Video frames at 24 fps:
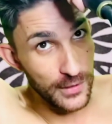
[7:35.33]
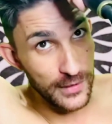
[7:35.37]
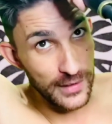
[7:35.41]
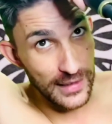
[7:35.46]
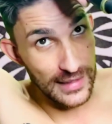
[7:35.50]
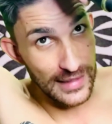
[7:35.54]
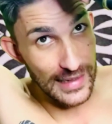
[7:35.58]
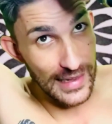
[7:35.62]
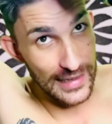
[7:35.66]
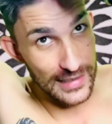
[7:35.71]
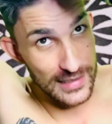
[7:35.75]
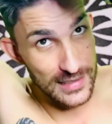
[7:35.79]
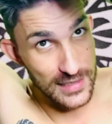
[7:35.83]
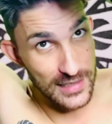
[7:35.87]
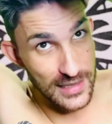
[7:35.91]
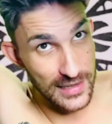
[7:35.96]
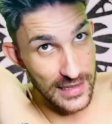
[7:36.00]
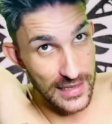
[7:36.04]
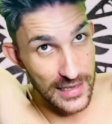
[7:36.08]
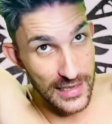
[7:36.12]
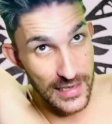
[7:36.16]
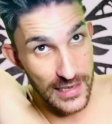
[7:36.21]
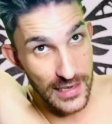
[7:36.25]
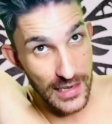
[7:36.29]
That's
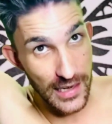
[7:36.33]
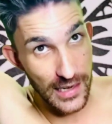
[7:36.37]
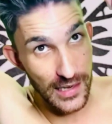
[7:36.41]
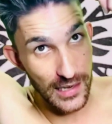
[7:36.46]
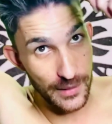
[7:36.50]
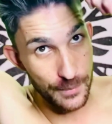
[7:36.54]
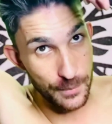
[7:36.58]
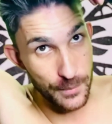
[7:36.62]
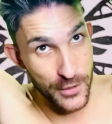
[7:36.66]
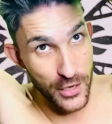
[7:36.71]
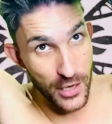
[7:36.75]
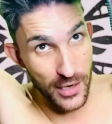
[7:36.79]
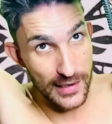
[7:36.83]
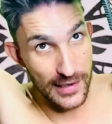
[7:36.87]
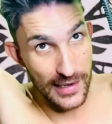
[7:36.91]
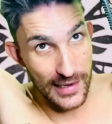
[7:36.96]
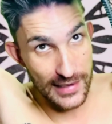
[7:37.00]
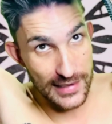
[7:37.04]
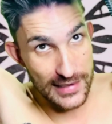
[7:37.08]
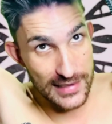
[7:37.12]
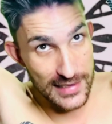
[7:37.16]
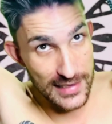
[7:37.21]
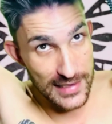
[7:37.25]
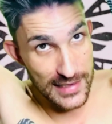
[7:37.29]
the
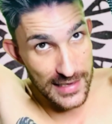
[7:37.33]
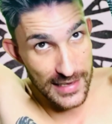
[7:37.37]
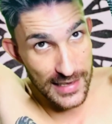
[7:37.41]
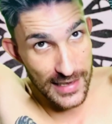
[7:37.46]
product